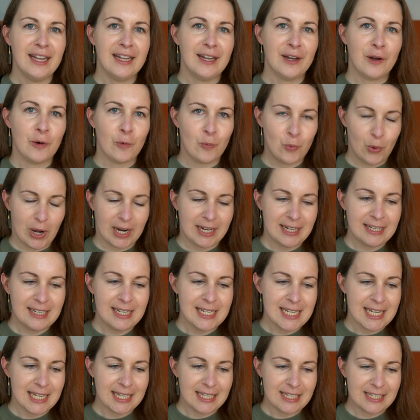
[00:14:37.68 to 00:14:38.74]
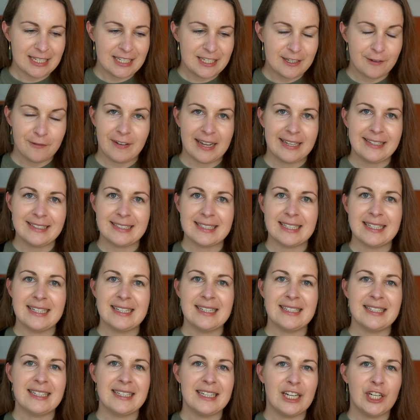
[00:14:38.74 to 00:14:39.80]
one,
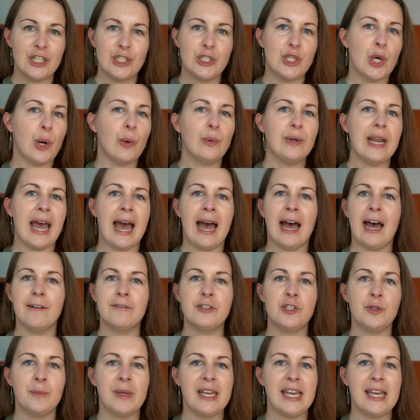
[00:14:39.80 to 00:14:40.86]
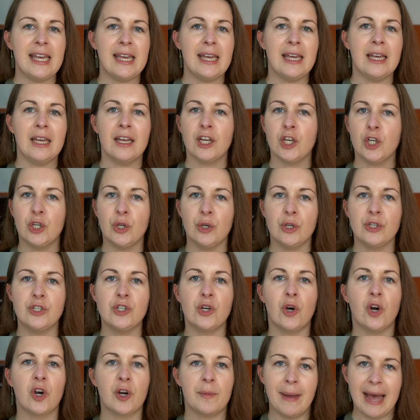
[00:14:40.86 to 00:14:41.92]
defenses don't have to be good
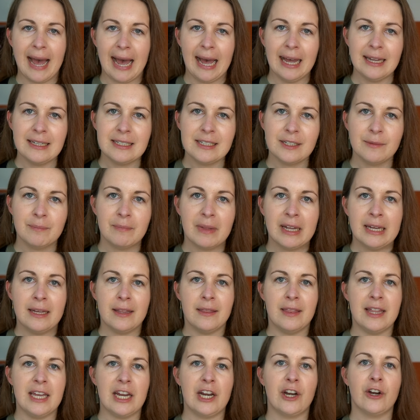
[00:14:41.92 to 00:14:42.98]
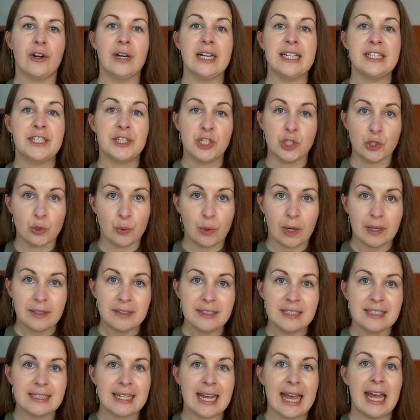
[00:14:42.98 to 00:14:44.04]
or bad. There is
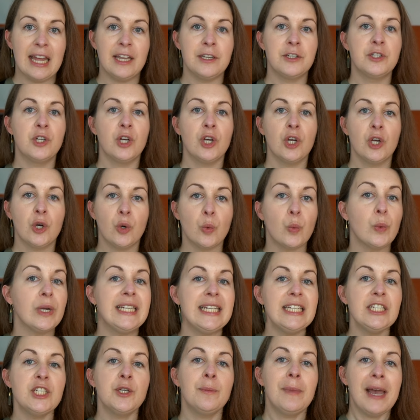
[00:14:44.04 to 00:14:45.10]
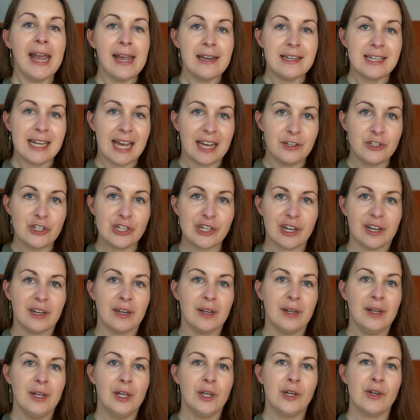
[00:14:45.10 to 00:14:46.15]
nuance, and we need to pay attention
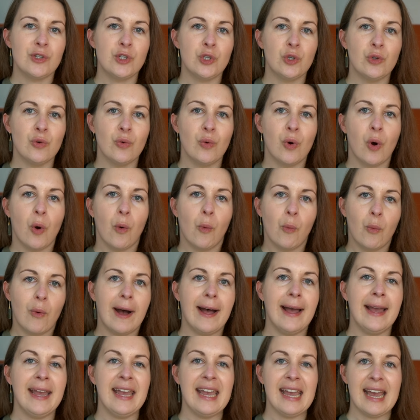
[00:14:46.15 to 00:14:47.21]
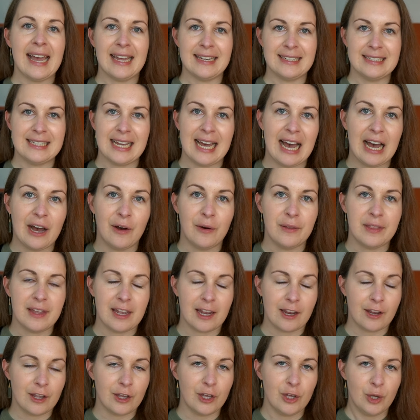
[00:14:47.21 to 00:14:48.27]
to why and how they're
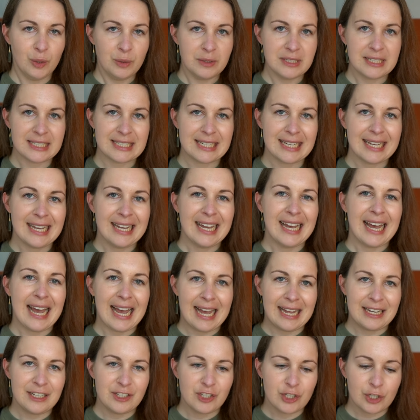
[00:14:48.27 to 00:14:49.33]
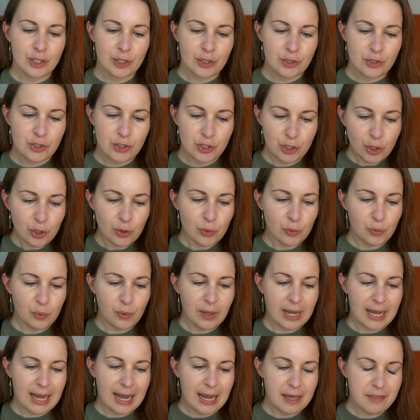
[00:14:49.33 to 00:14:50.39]
used. And two,
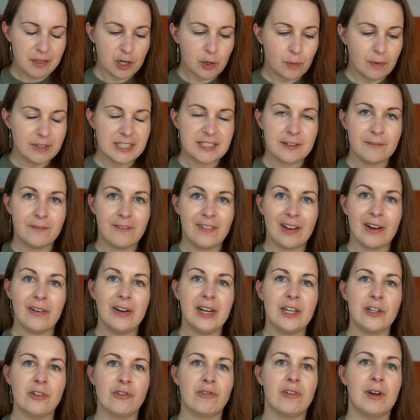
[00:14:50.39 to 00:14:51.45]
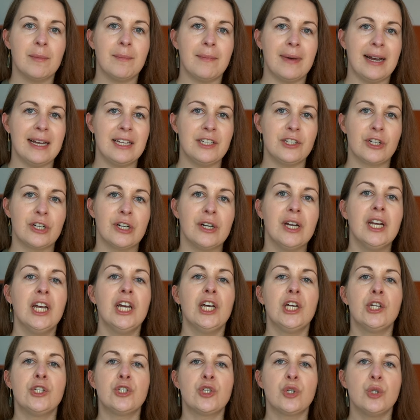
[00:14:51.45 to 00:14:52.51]
I thought it was a very good reminder
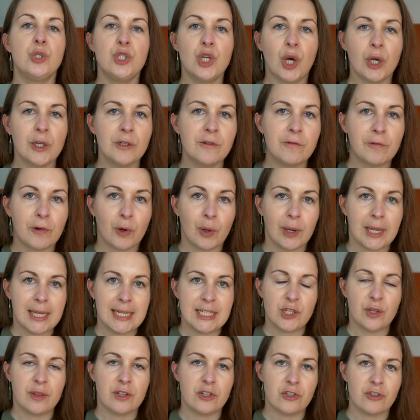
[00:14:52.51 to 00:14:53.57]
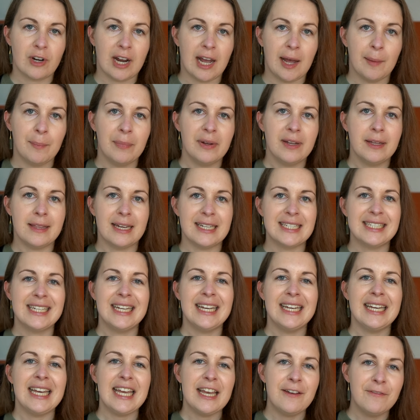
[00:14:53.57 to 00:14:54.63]
to not fall into the trap that
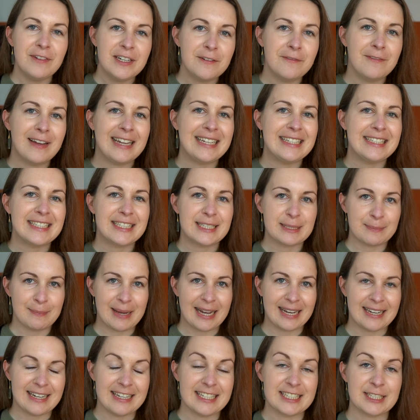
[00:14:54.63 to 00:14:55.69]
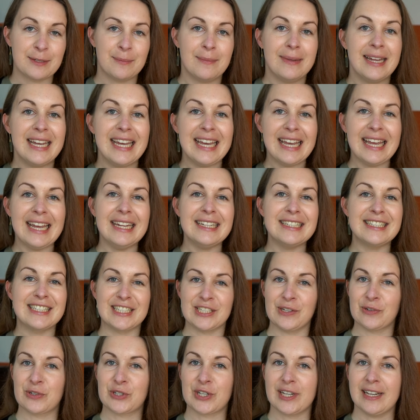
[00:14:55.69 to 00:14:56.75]
If a defense mechanism is
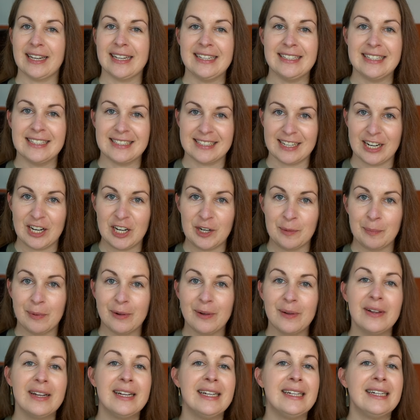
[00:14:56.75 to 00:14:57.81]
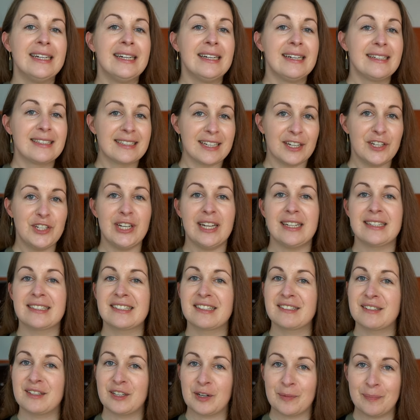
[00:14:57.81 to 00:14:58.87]
socially desirable, such as,
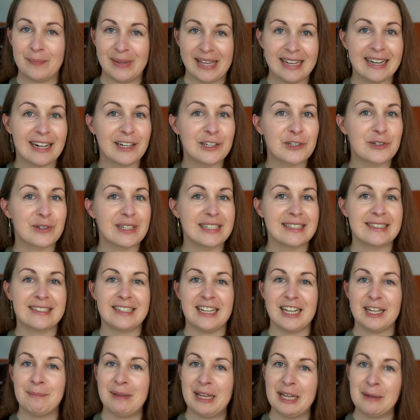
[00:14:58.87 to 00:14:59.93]
being altruistic, being